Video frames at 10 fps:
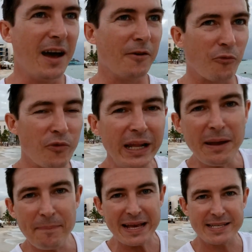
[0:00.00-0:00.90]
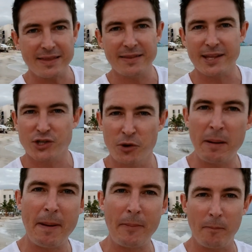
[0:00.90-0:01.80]
a really basic thing that so
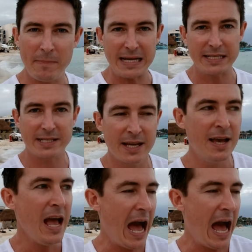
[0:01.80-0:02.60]
many people miss.